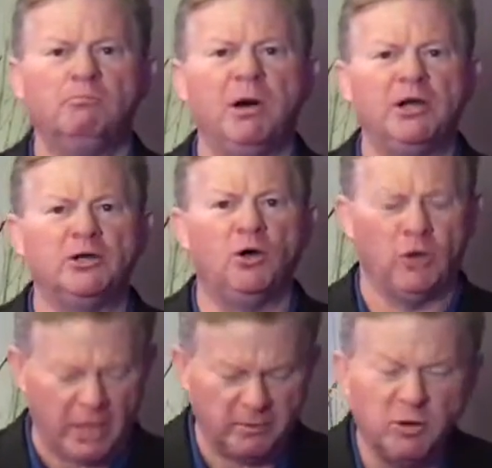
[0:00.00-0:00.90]

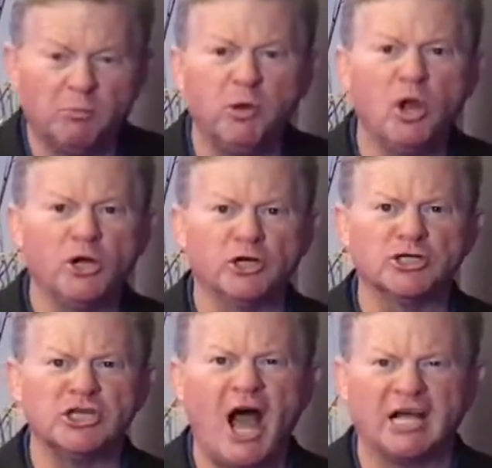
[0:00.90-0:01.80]
buttonhole. You pull on your
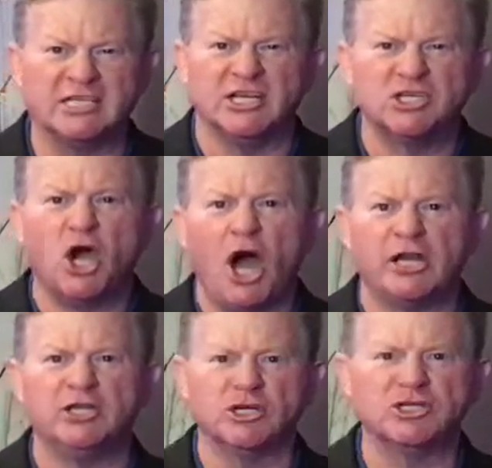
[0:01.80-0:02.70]
socks and it's caught
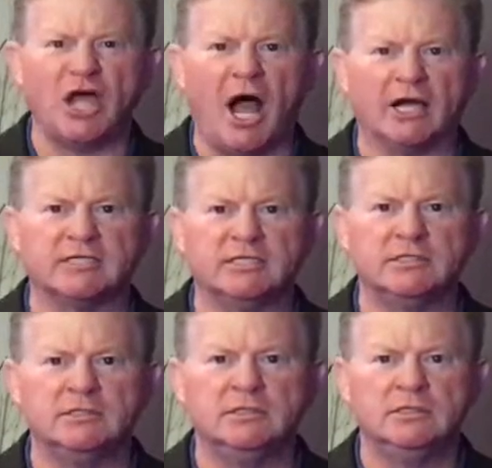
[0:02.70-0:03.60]
in your socks.
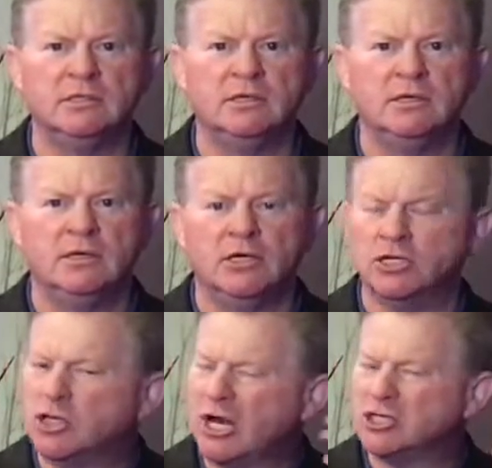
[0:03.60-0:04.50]

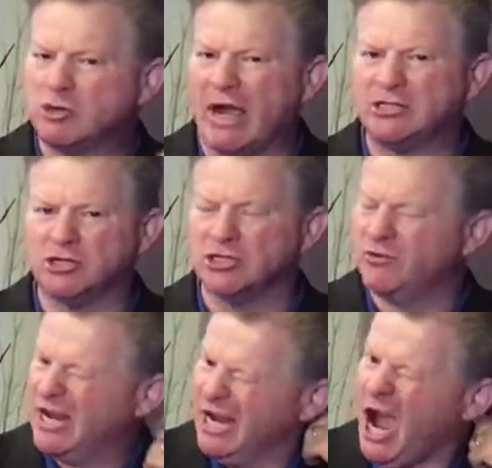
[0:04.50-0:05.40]
You try to scratch
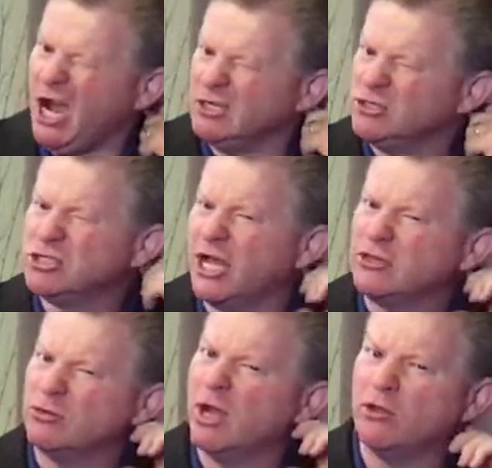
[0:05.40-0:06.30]
yourself. You're like, oh, there's
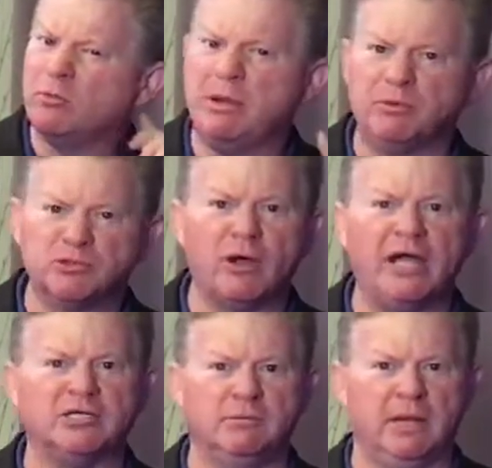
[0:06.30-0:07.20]
like three other people
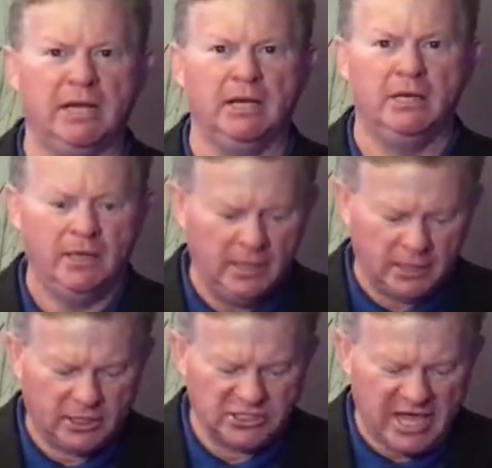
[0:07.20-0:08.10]
scratching me.
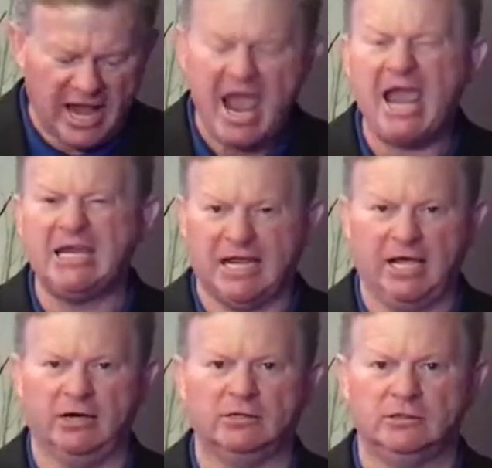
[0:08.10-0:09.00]
Because that
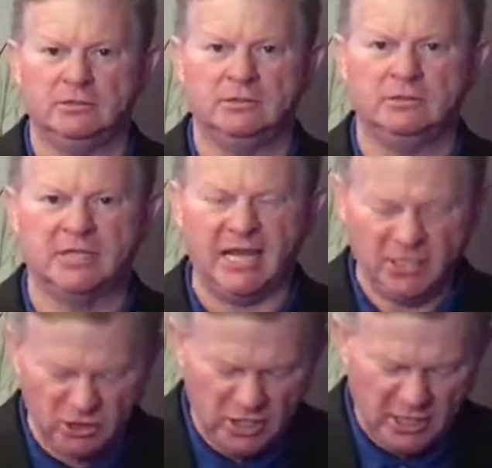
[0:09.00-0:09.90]
hangnail, that
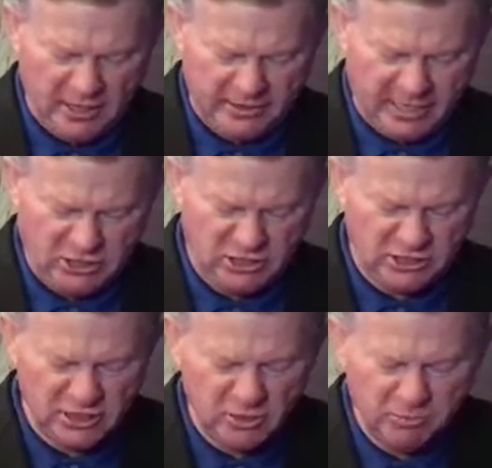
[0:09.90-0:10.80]
little, that's just
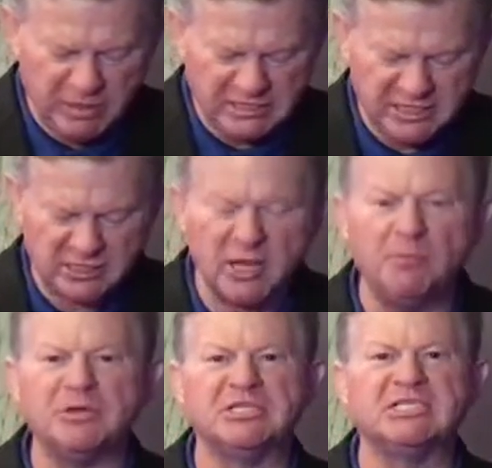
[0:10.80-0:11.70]
a little piece of
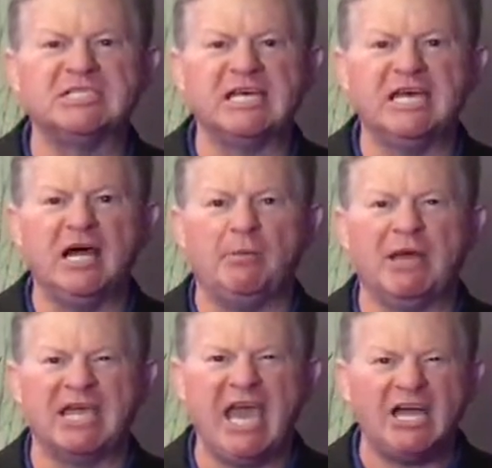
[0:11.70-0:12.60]
something sticking up.
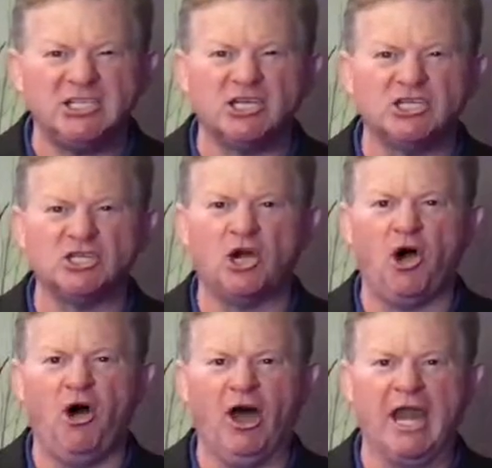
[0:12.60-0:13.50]
It catches
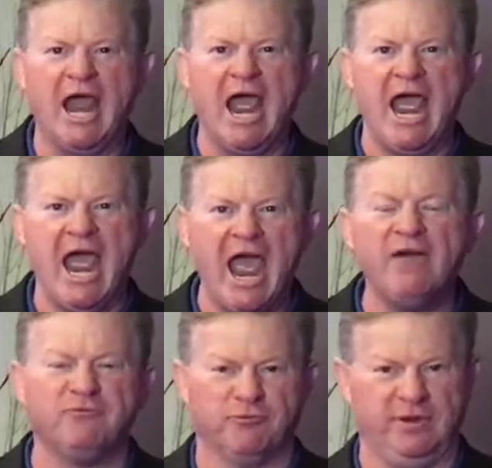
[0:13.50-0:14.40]
on
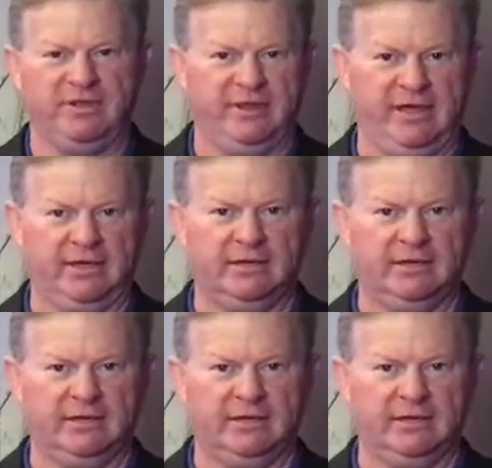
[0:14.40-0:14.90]
everything.